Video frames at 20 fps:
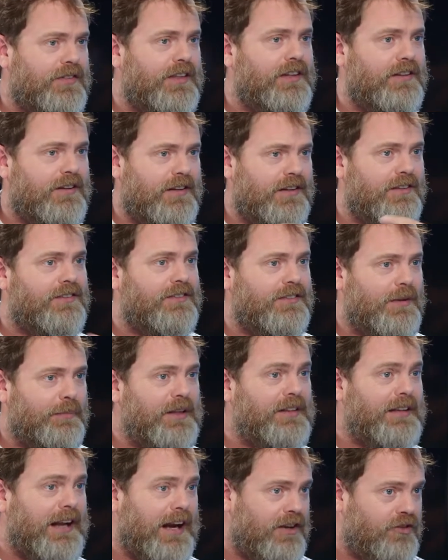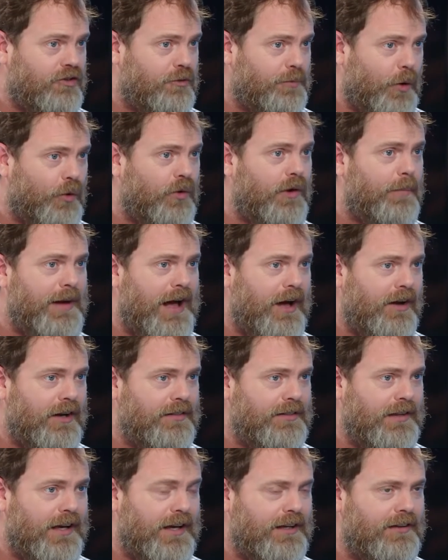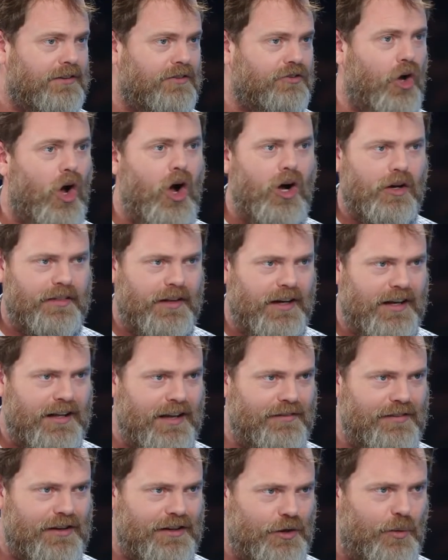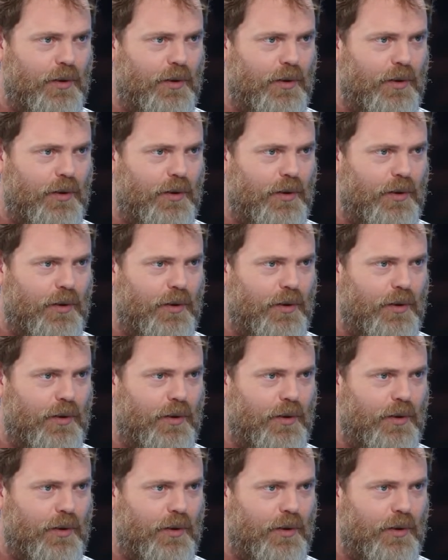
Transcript: That is something that I spoke about at that talk that I gave at